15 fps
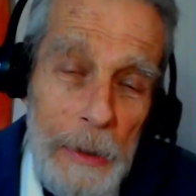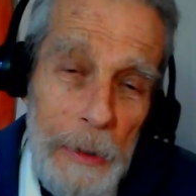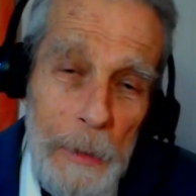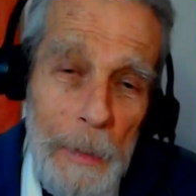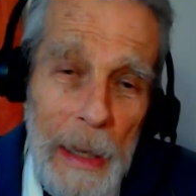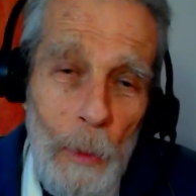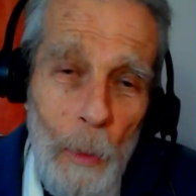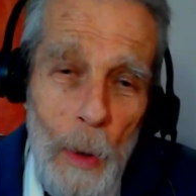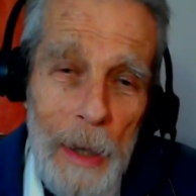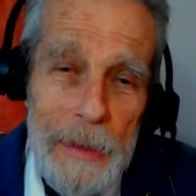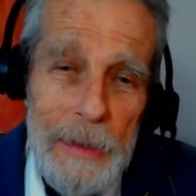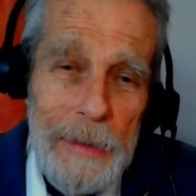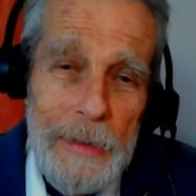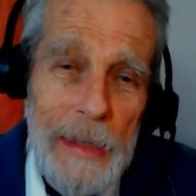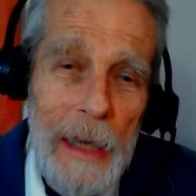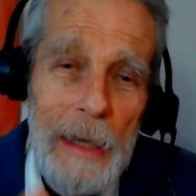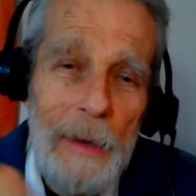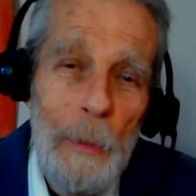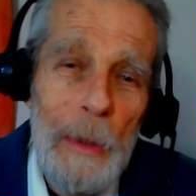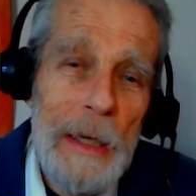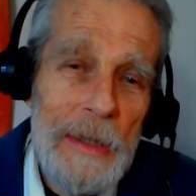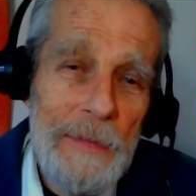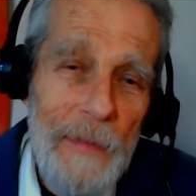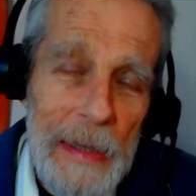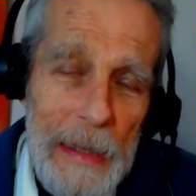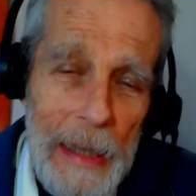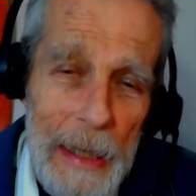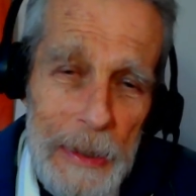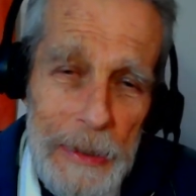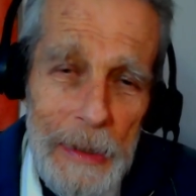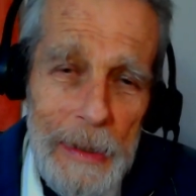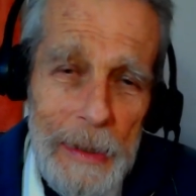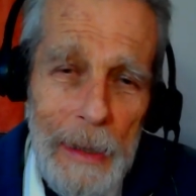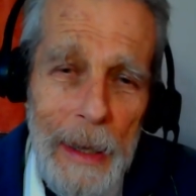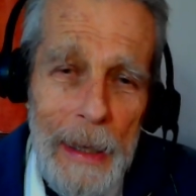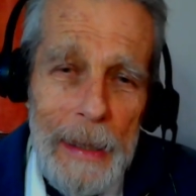You may want to take a week's vacation,